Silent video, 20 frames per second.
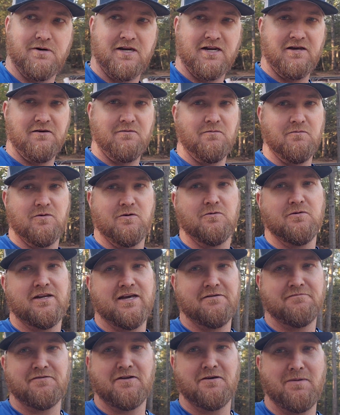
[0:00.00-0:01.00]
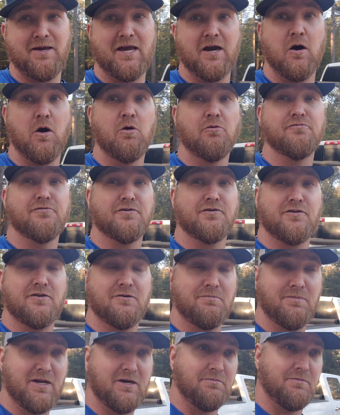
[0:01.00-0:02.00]
But it will definitely be over
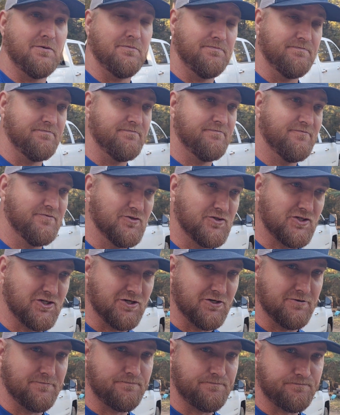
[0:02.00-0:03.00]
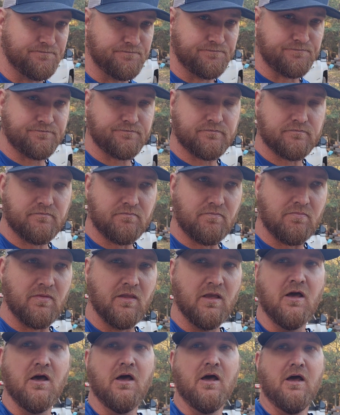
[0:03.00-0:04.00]
the minimum for sure.
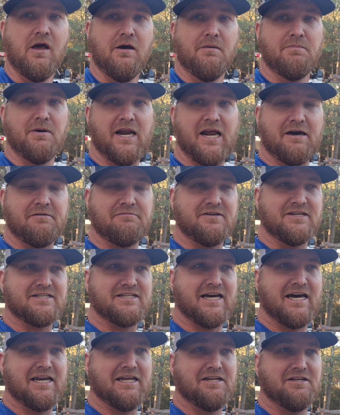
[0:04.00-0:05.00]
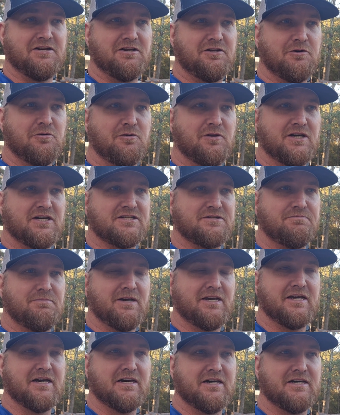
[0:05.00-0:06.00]
But I've decided to do this
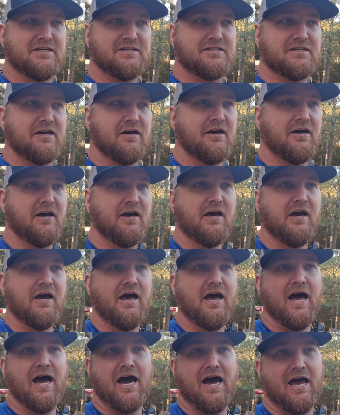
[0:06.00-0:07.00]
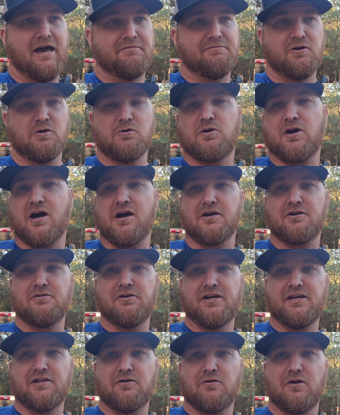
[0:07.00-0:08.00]
because I have no
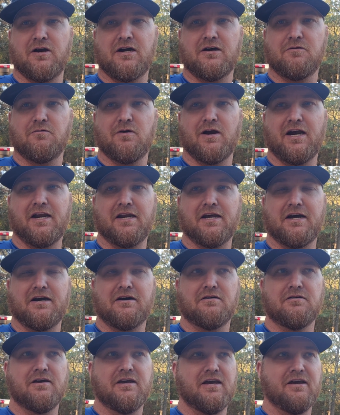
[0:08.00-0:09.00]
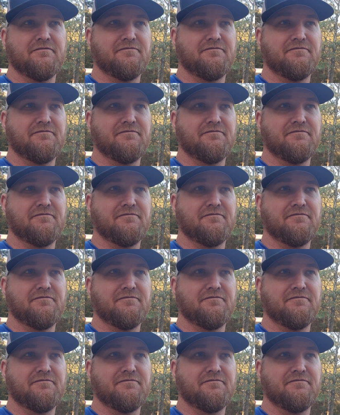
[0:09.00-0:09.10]
concrete in the ground right now.